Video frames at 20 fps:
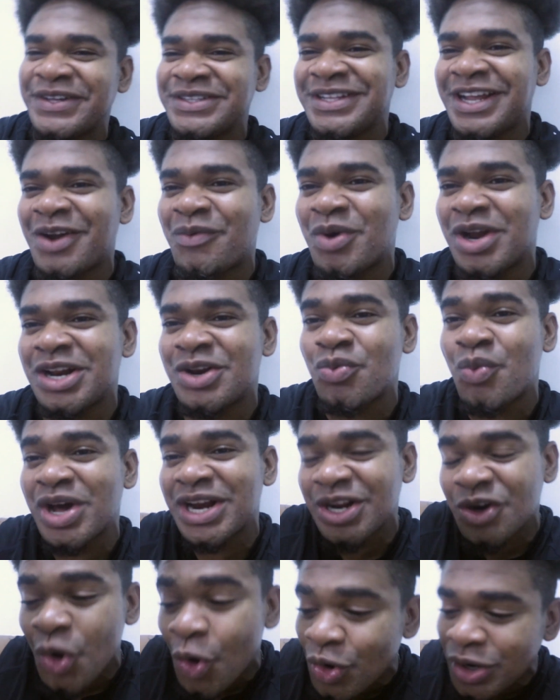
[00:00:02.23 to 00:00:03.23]
another one of the one
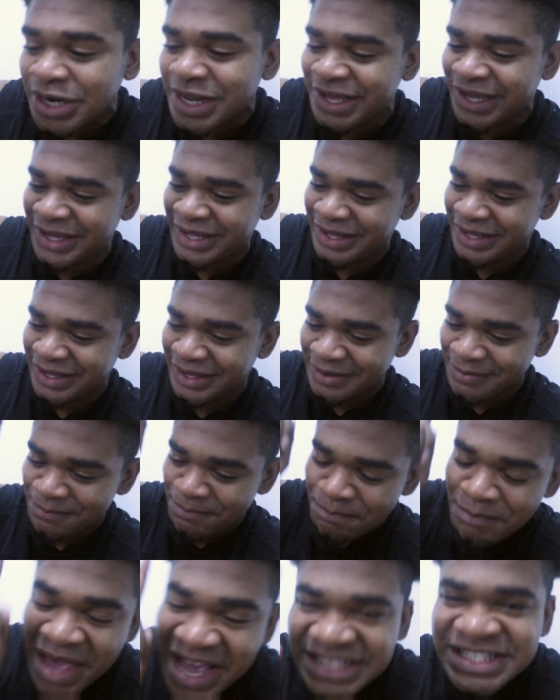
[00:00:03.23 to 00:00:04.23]
and only
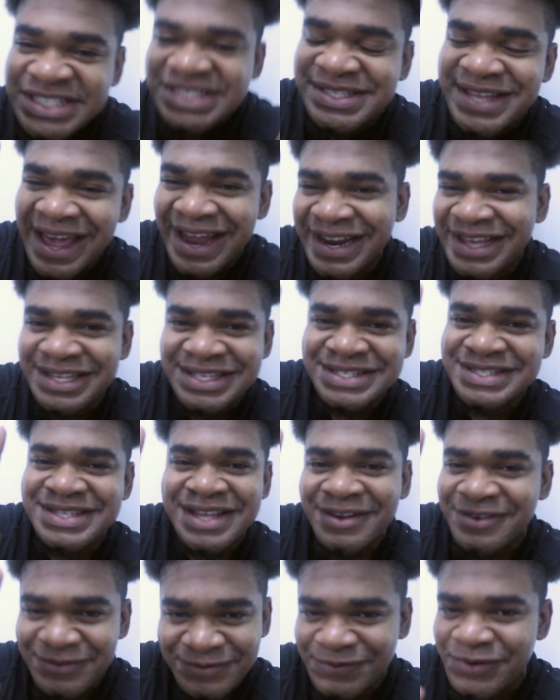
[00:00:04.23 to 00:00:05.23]

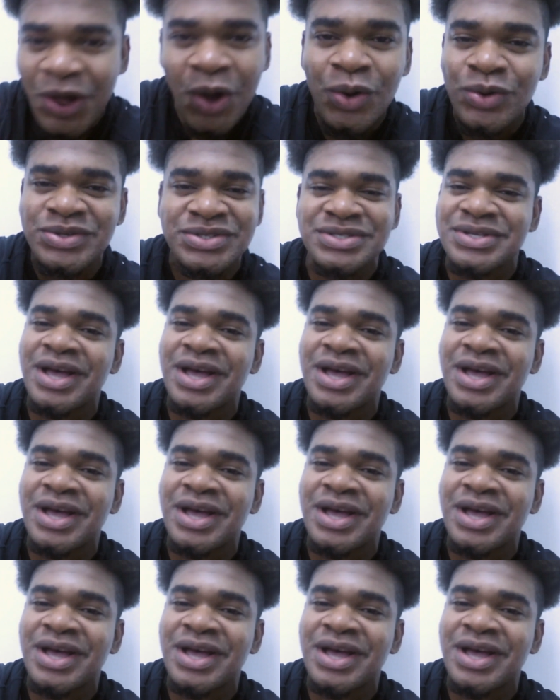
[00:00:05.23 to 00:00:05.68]
Mystelics vlogs.